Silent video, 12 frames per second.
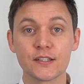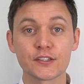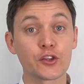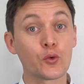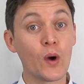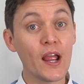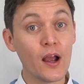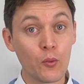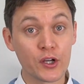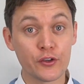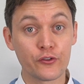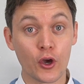So the way I
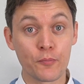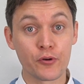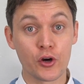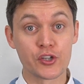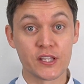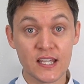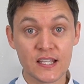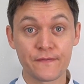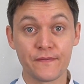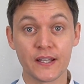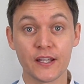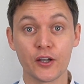want you to approach this
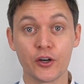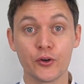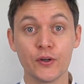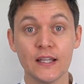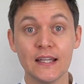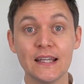video